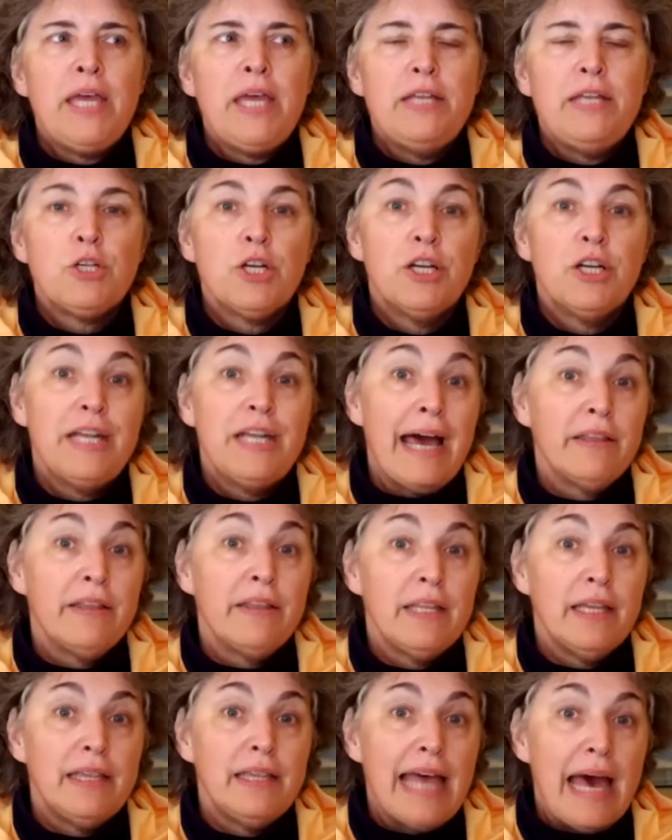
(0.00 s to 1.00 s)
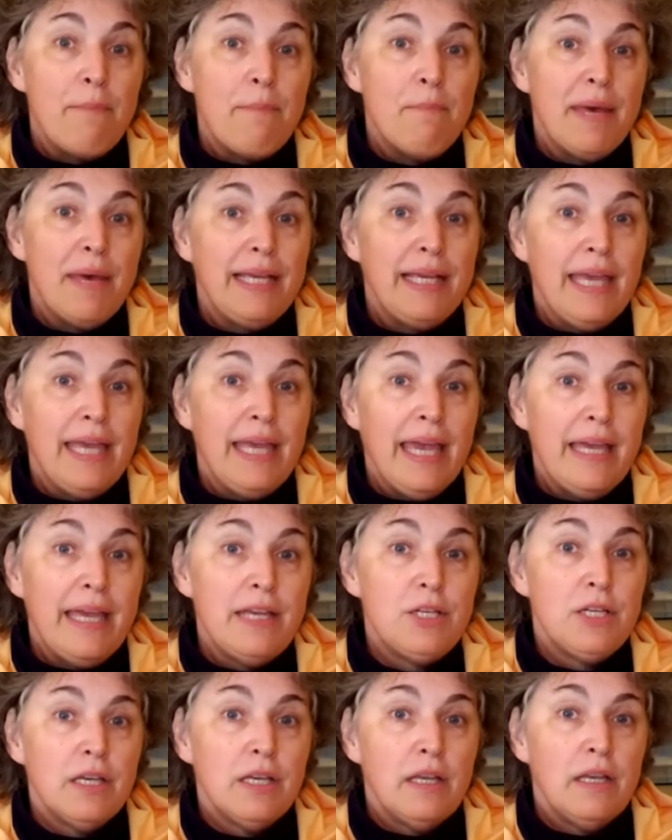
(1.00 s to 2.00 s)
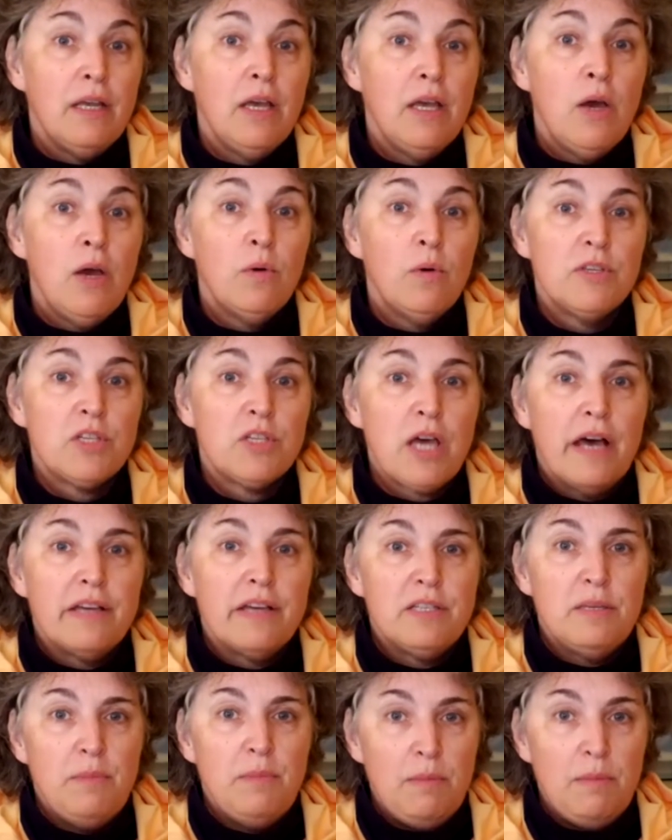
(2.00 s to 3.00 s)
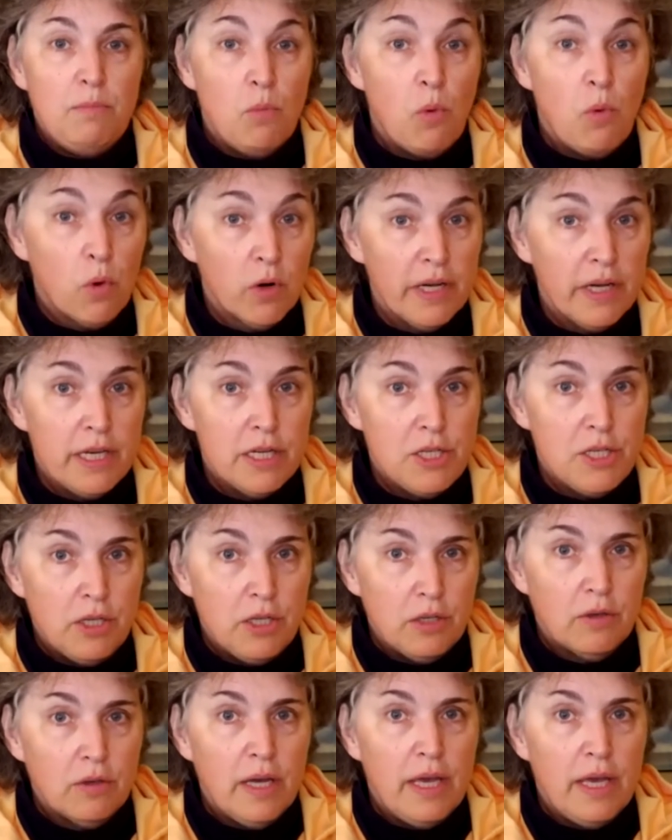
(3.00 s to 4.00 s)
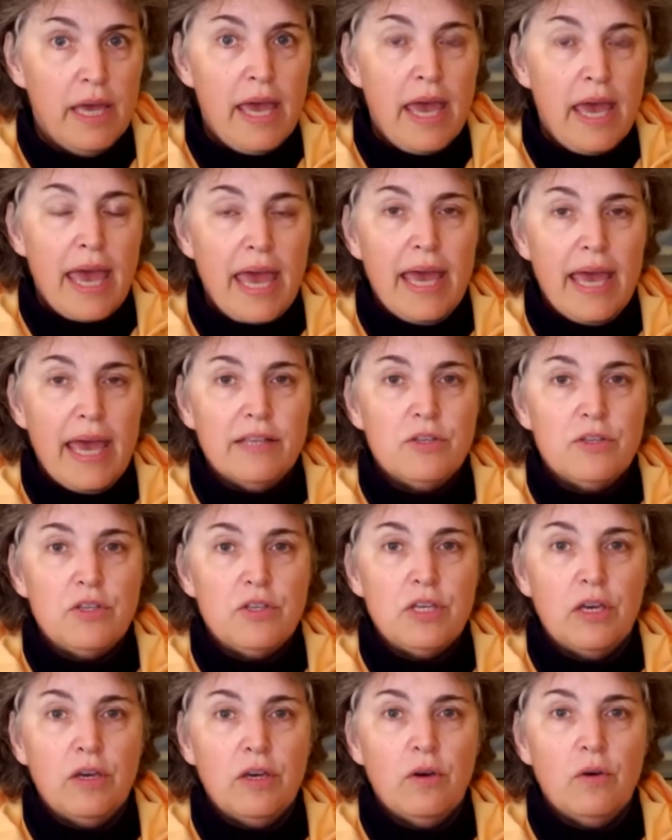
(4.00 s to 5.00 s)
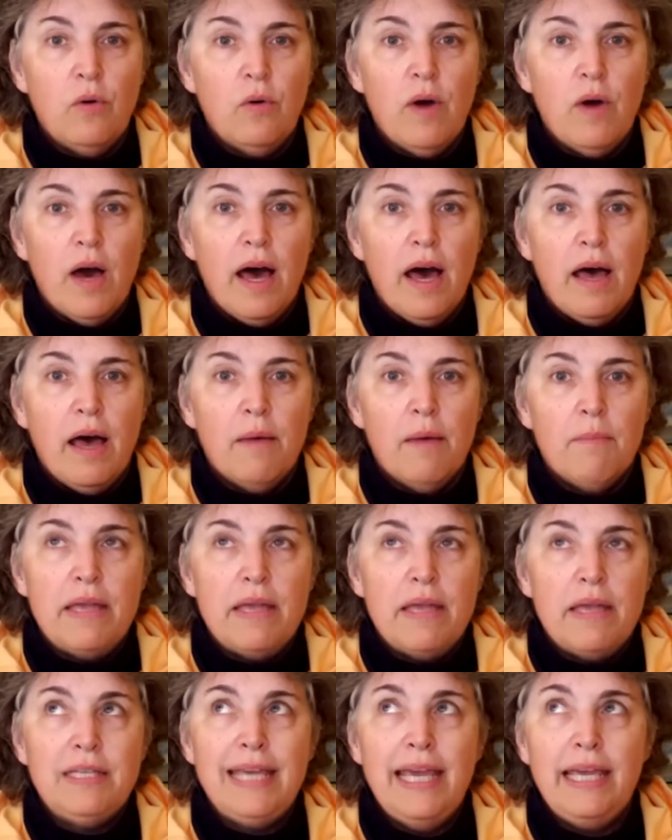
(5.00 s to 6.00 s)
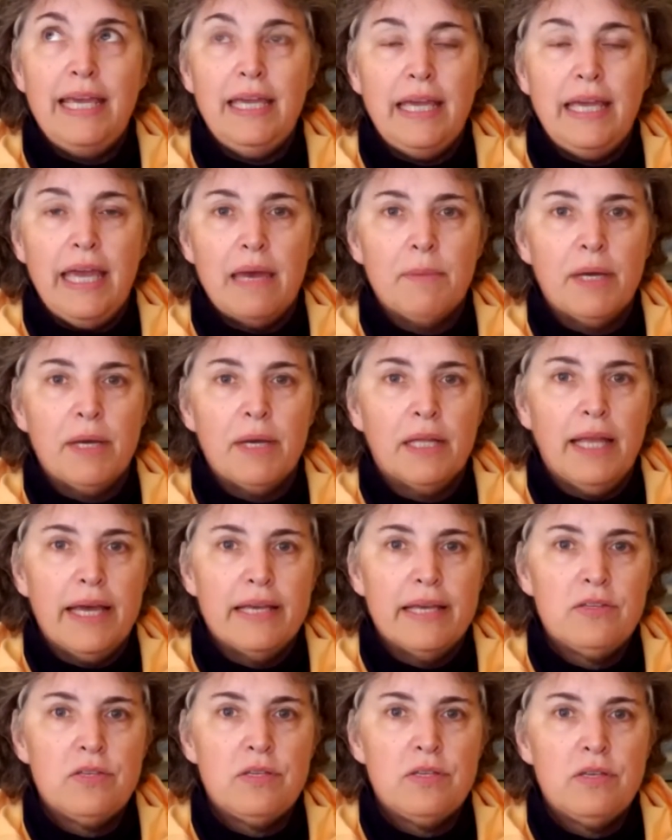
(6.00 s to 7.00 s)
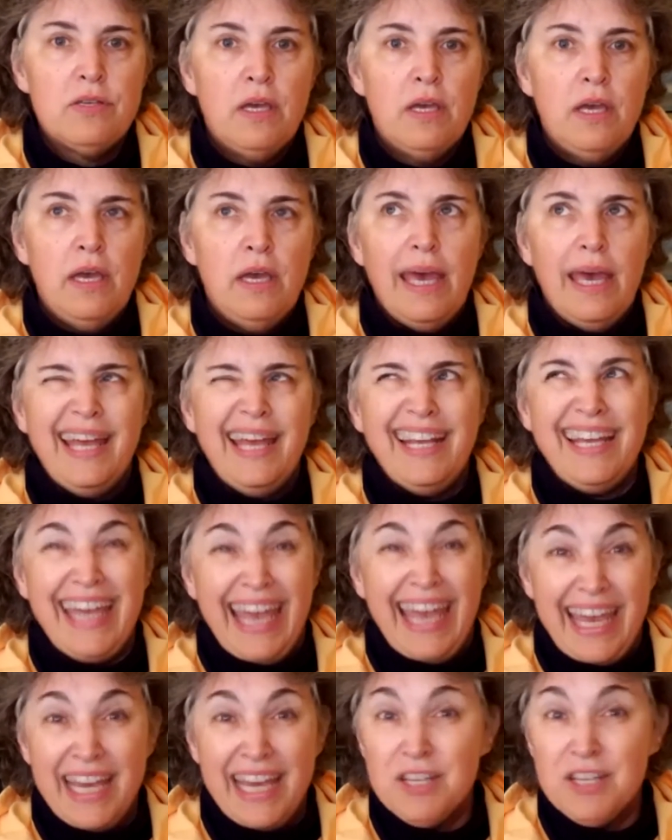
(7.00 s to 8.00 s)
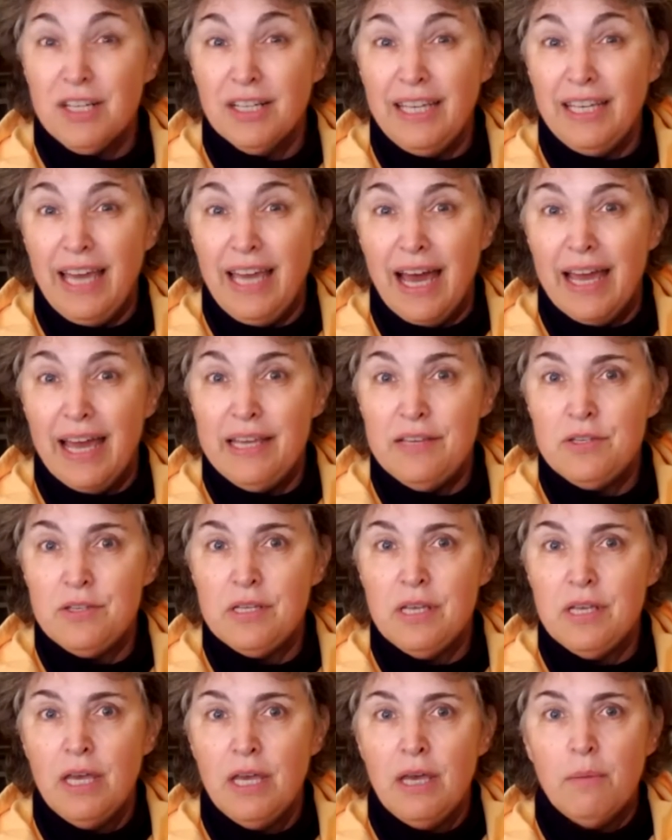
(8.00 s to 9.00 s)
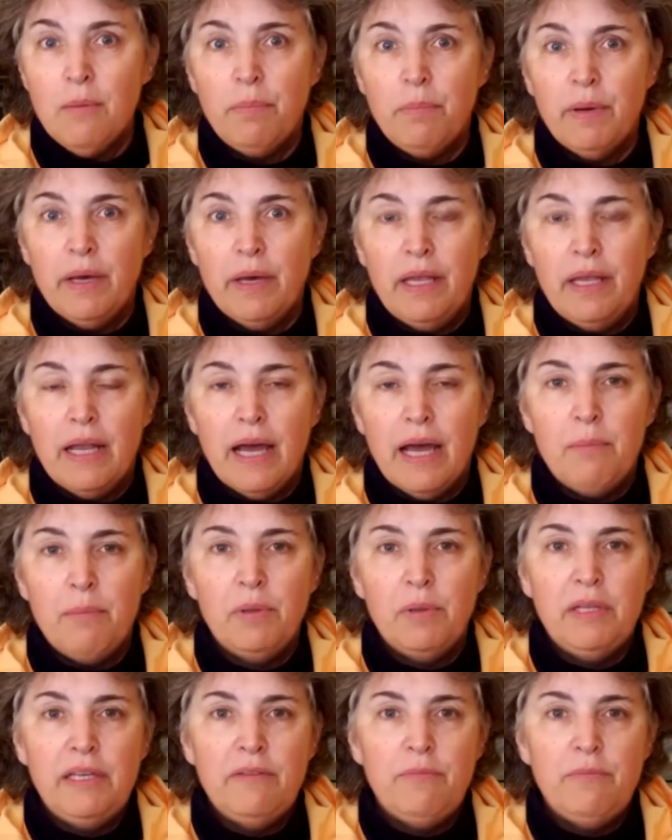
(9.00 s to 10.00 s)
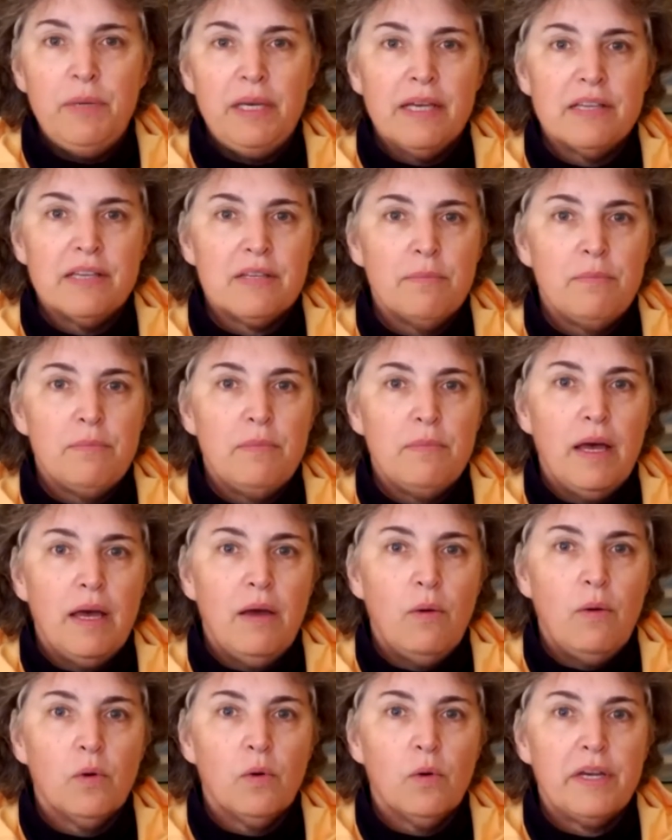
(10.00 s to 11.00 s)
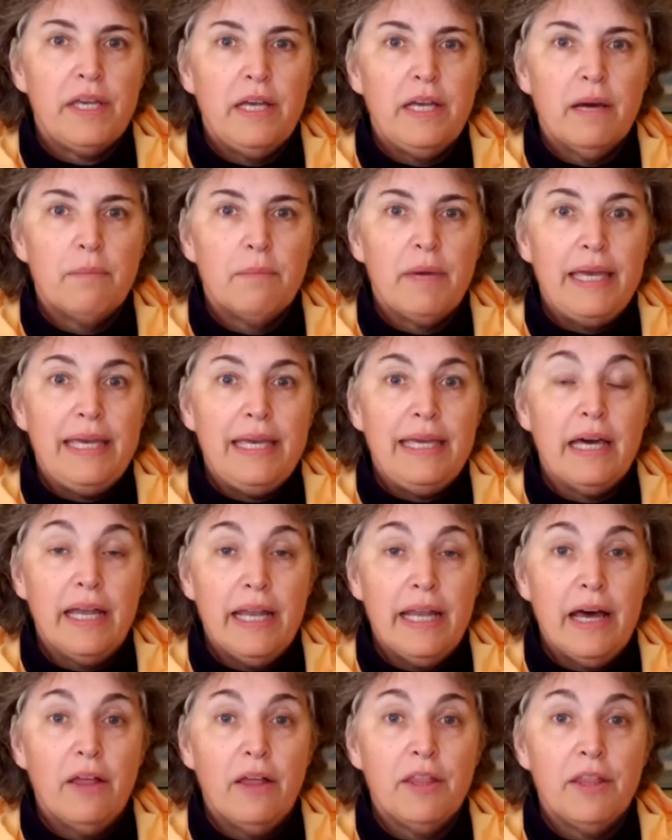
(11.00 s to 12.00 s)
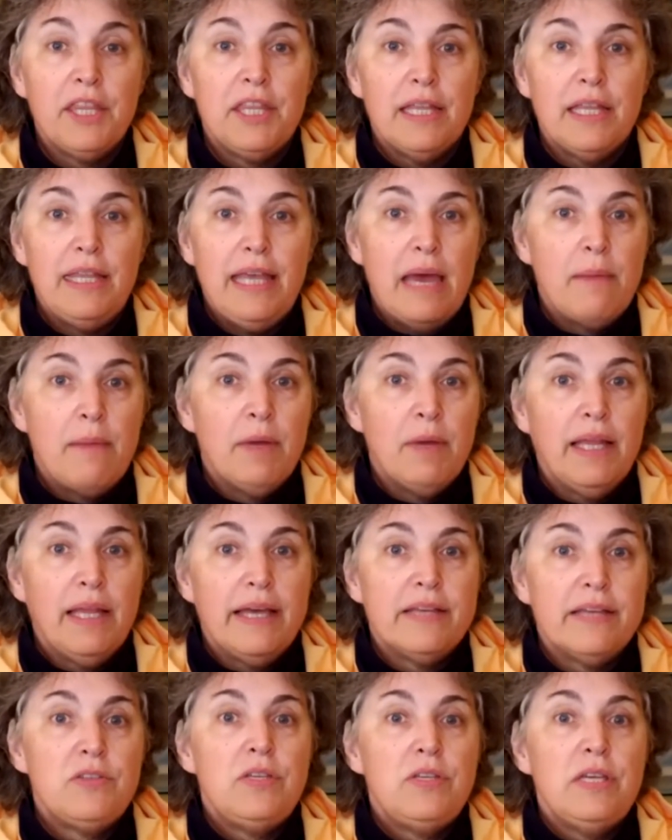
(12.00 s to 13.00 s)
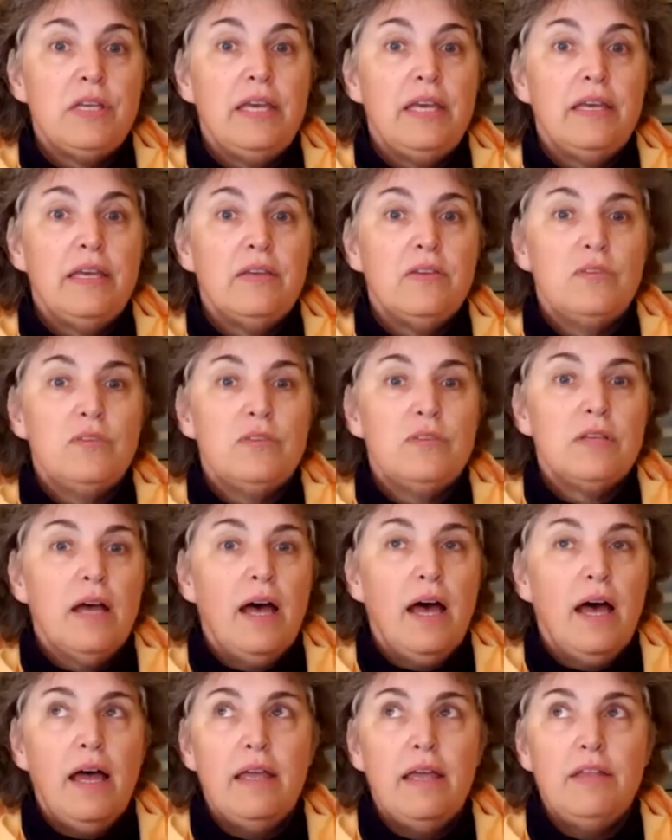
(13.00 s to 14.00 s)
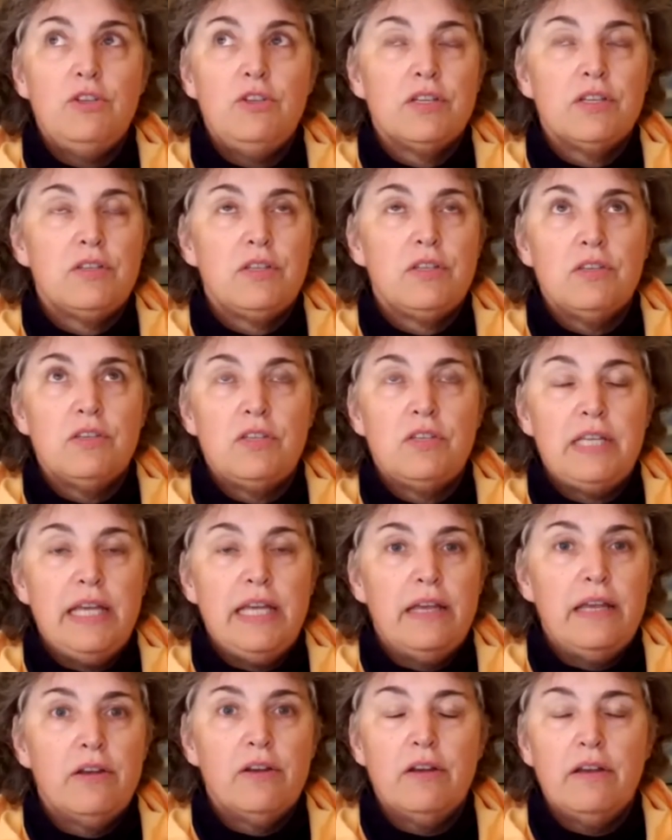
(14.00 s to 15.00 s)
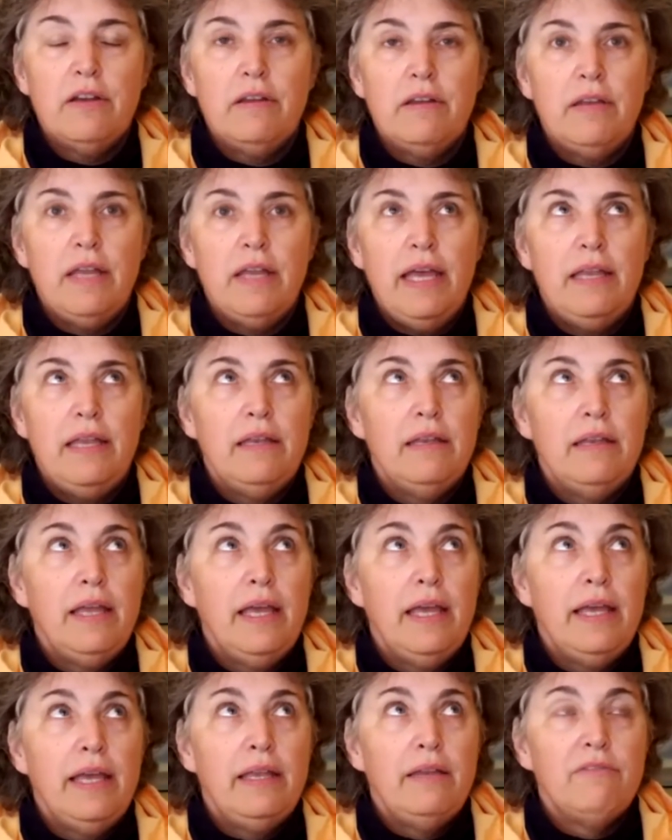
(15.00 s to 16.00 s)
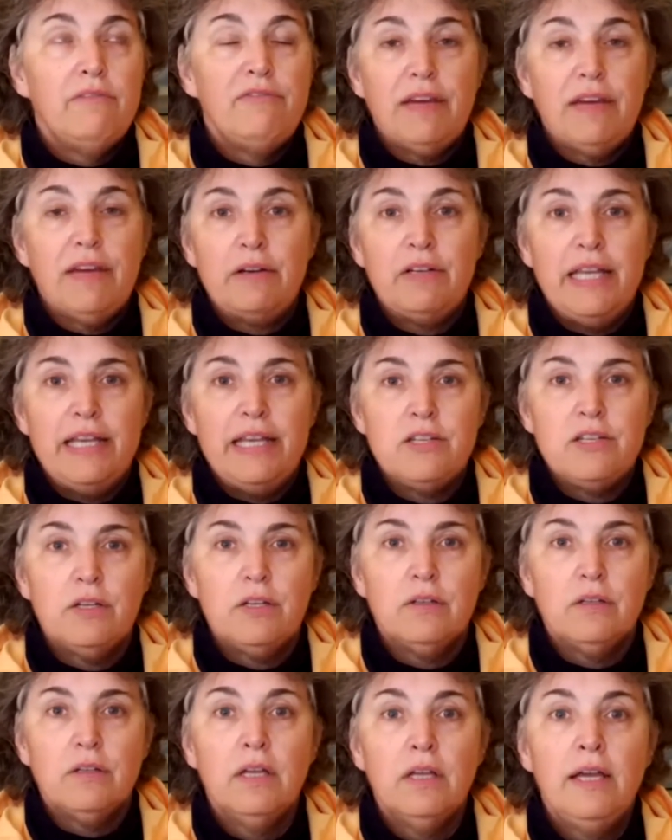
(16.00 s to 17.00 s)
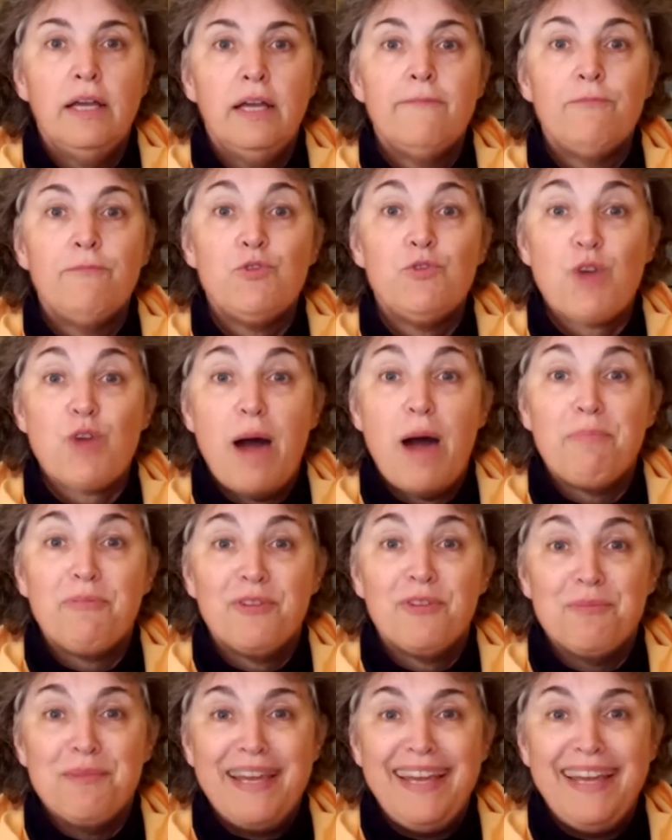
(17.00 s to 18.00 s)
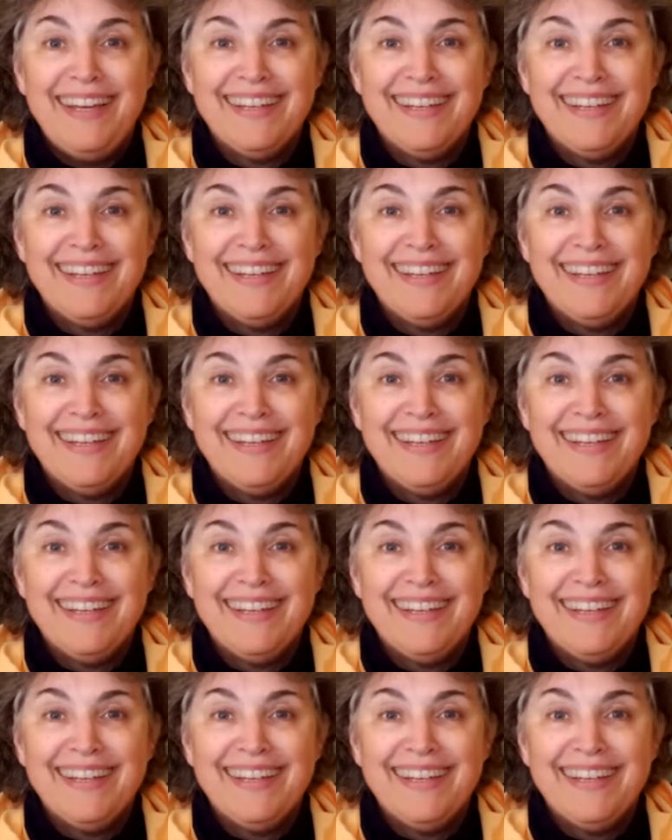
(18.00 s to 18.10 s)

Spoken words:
Turned out that that medication was causing me more issue. And so taking MLS and occasionally ice, but I believe because I'm working on my gut health that the MLS is just the standard and foundational drop for me.